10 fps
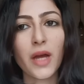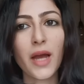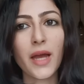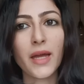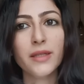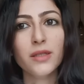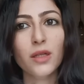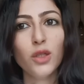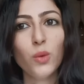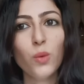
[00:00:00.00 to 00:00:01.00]
And
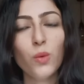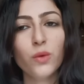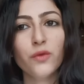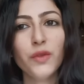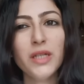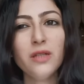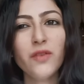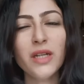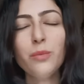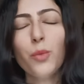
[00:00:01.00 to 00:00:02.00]
you feel
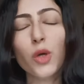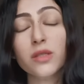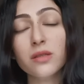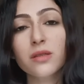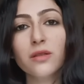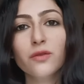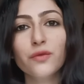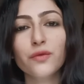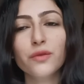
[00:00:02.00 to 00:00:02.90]
very positive,